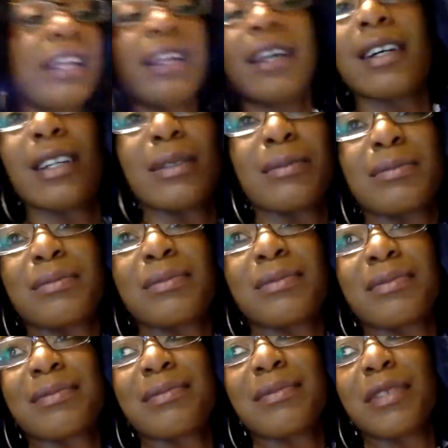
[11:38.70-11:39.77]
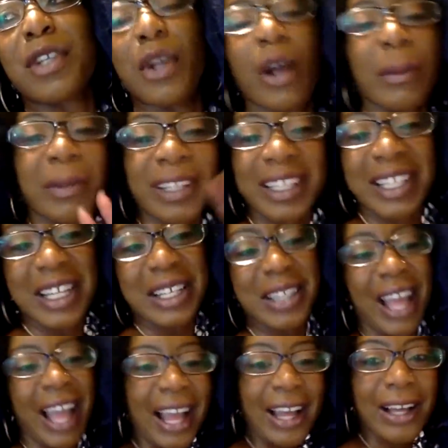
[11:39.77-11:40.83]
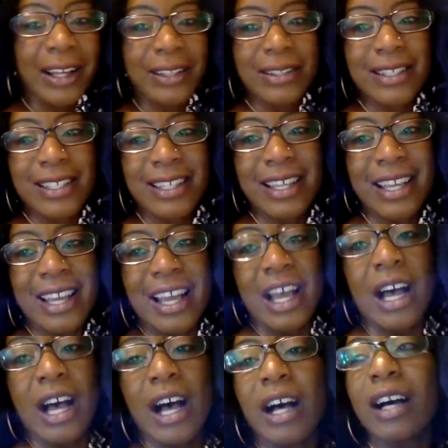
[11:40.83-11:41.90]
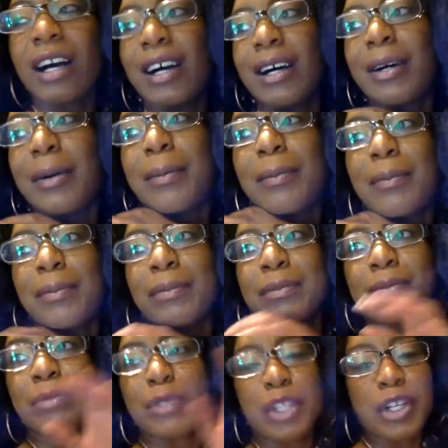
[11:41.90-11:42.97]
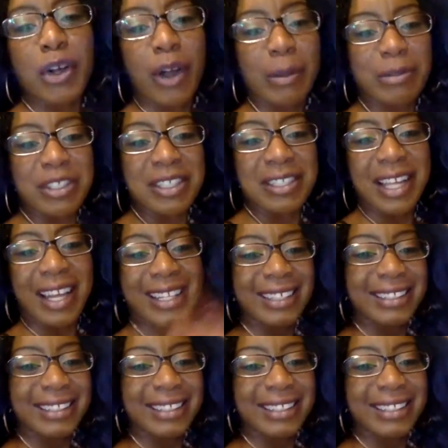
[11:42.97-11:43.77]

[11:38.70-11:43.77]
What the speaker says: I'm cleaning the house. I'm just kind of